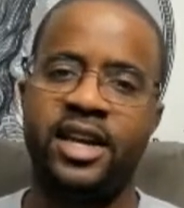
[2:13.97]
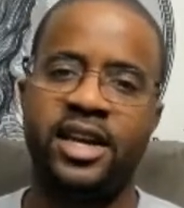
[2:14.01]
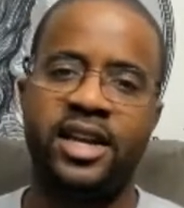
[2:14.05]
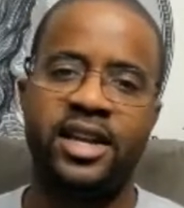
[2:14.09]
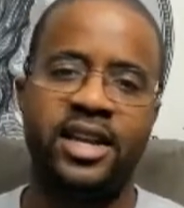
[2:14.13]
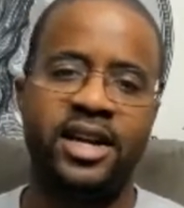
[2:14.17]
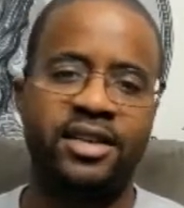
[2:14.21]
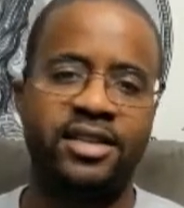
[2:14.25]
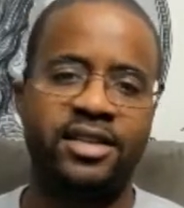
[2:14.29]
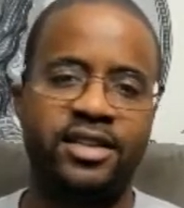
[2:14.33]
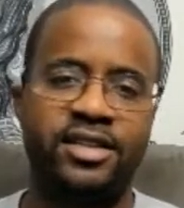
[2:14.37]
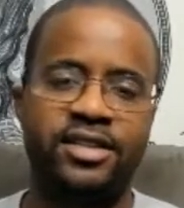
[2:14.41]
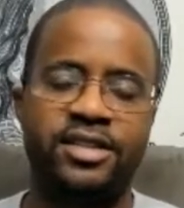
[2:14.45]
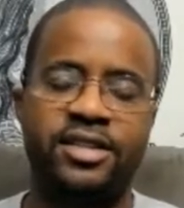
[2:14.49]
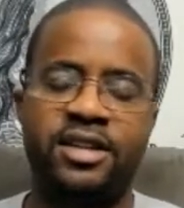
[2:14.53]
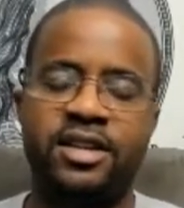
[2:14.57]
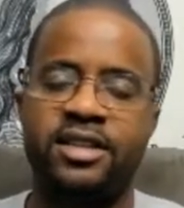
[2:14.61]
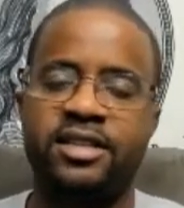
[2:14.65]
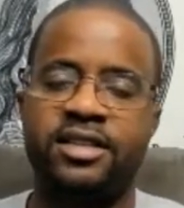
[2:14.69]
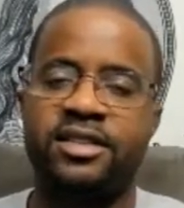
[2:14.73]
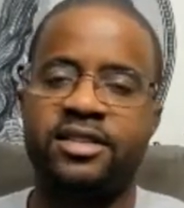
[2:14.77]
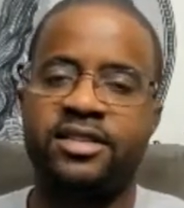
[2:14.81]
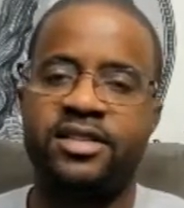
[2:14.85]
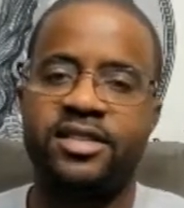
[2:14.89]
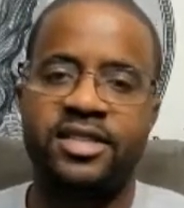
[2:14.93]
Now there's
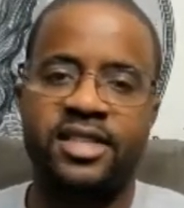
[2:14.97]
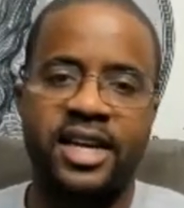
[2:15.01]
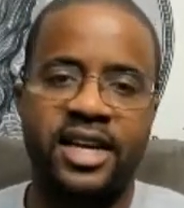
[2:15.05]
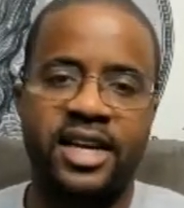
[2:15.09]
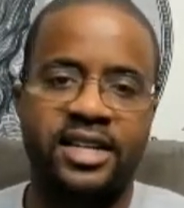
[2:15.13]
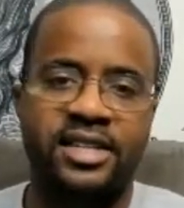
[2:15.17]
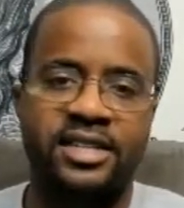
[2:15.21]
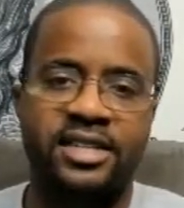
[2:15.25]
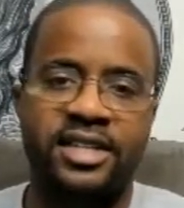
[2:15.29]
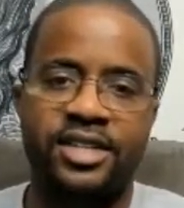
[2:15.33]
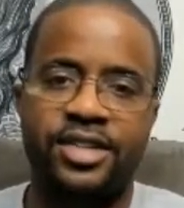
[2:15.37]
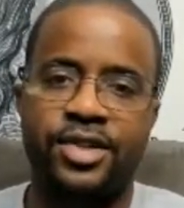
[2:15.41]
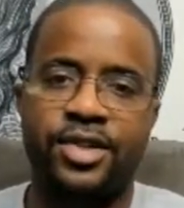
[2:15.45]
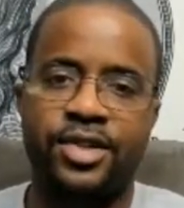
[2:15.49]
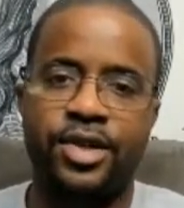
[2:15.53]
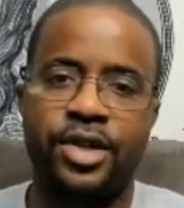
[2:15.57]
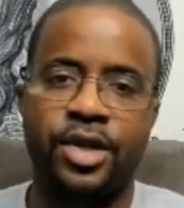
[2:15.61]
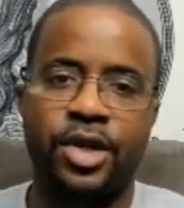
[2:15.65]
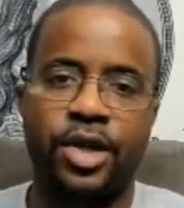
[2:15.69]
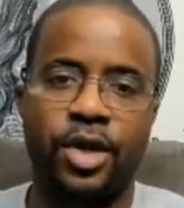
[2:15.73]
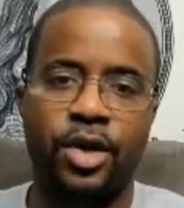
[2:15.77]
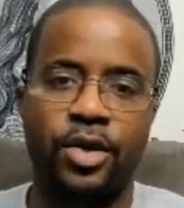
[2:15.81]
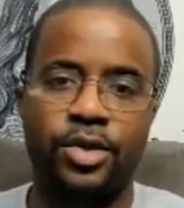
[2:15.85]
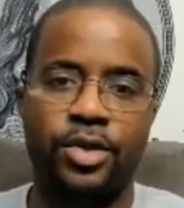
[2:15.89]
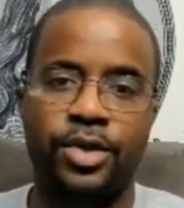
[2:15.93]
other sites that you can
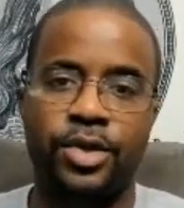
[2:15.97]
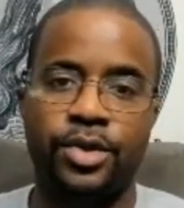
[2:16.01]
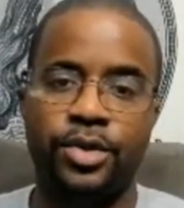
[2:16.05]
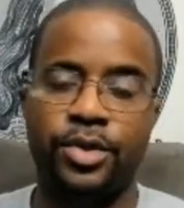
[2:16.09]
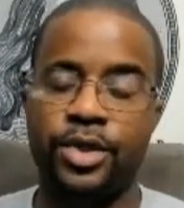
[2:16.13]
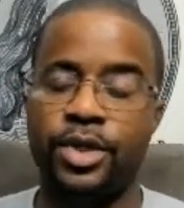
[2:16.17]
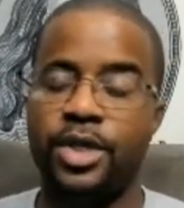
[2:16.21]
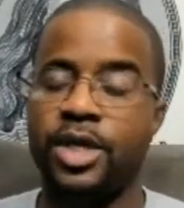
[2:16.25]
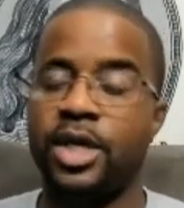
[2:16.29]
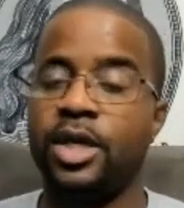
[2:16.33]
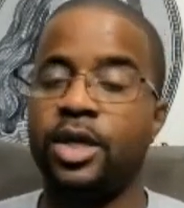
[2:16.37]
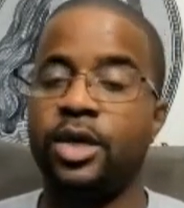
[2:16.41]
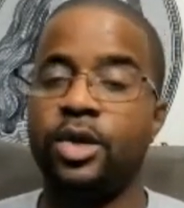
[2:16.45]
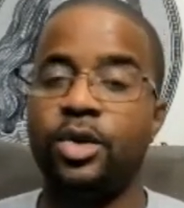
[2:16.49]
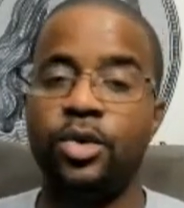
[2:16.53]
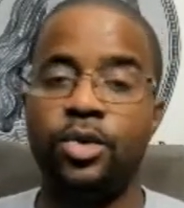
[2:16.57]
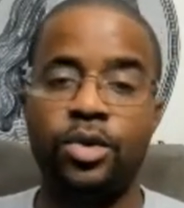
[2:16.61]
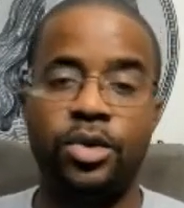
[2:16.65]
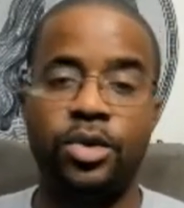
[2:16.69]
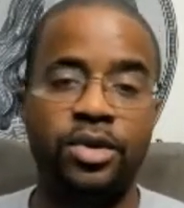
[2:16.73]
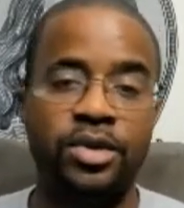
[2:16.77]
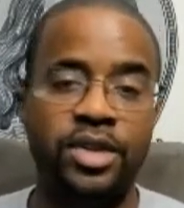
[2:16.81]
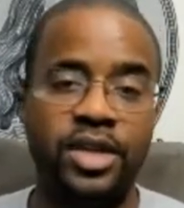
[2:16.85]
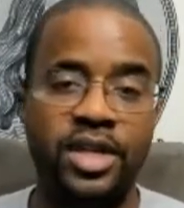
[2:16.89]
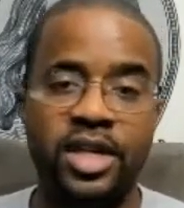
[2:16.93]
go to. You can
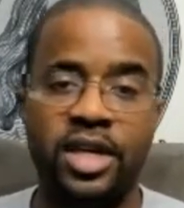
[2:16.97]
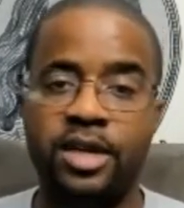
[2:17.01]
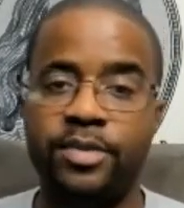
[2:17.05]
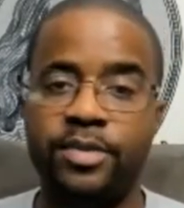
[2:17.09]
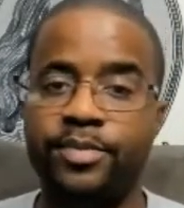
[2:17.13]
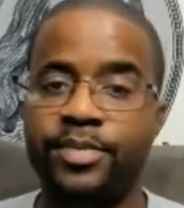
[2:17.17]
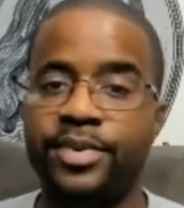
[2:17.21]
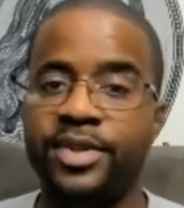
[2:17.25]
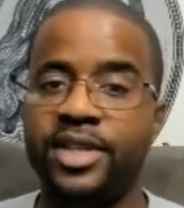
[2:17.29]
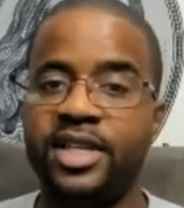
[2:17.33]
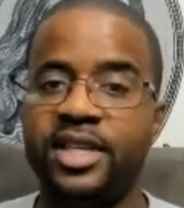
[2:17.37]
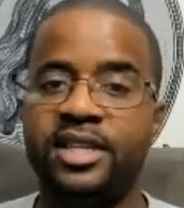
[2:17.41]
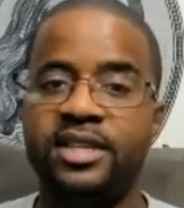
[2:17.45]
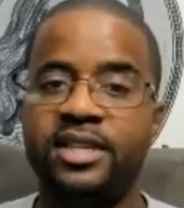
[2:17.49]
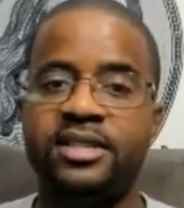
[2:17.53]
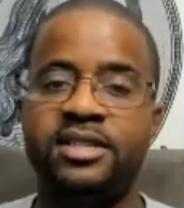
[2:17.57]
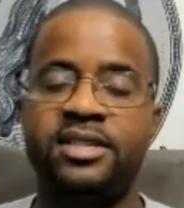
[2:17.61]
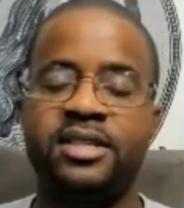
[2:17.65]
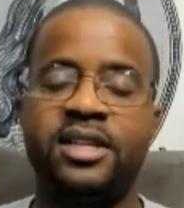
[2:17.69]
Google the companies,